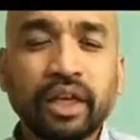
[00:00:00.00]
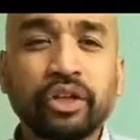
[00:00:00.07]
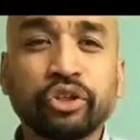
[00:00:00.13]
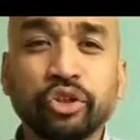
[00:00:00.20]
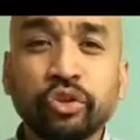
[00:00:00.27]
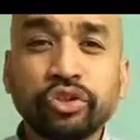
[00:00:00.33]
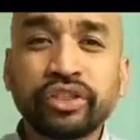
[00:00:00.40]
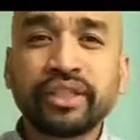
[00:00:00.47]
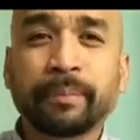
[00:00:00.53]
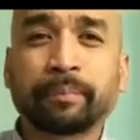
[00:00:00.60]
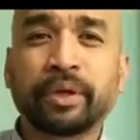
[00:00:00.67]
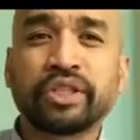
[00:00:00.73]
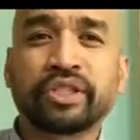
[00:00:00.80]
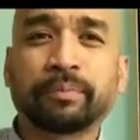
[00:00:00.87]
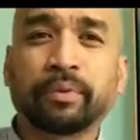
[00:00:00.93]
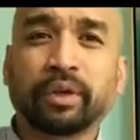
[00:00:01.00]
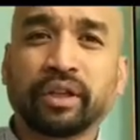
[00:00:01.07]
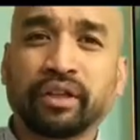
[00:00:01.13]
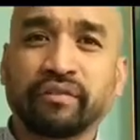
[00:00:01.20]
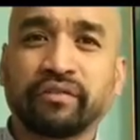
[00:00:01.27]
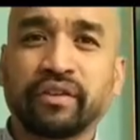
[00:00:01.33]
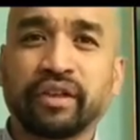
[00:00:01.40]
Using the principle
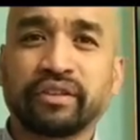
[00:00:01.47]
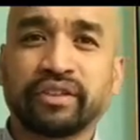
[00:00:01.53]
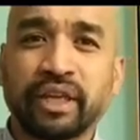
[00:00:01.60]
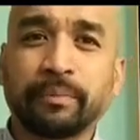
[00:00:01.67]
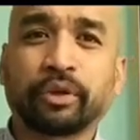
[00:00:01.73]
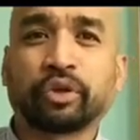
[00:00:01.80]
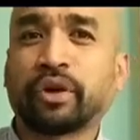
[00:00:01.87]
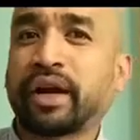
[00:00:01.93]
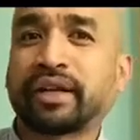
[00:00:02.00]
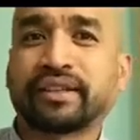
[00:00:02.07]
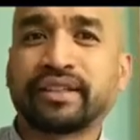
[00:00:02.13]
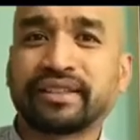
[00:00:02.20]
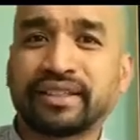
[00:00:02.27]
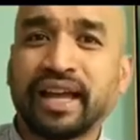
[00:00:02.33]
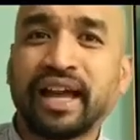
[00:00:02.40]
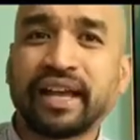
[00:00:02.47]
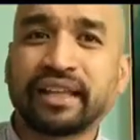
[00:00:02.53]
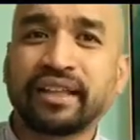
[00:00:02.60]
of democratic design,